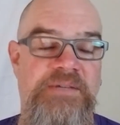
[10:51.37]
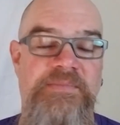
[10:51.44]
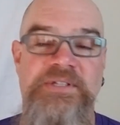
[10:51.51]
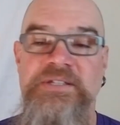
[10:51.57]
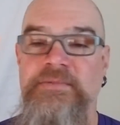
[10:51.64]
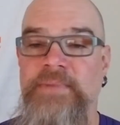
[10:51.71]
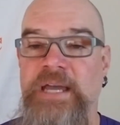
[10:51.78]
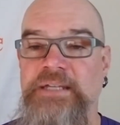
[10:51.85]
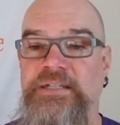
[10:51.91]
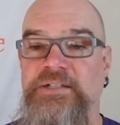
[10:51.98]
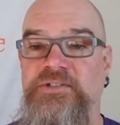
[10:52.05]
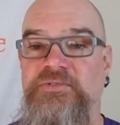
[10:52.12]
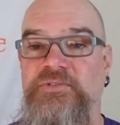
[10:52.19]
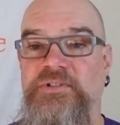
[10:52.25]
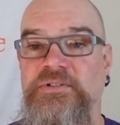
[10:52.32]
Give me some
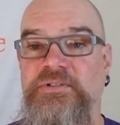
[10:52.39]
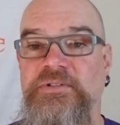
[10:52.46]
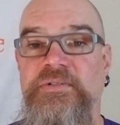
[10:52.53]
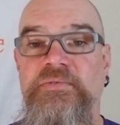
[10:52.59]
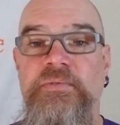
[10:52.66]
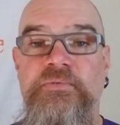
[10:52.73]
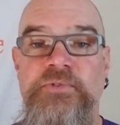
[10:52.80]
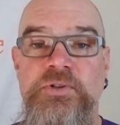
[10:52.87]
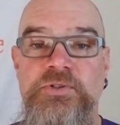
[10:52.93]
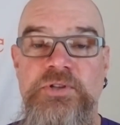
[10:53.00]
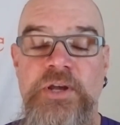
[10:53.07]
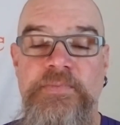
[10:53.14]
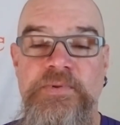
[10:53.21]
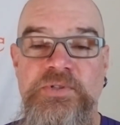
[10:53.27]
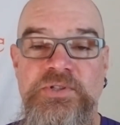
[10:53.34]
ideas for
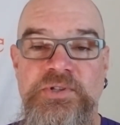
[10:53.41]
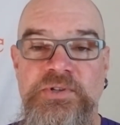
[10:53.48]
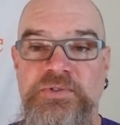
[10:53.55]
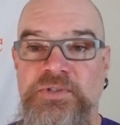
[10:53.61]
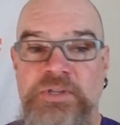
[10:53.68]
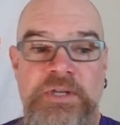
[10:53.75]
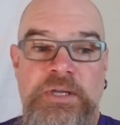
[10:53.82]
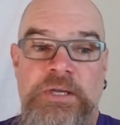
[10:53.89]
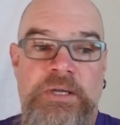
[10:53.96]
future episodes,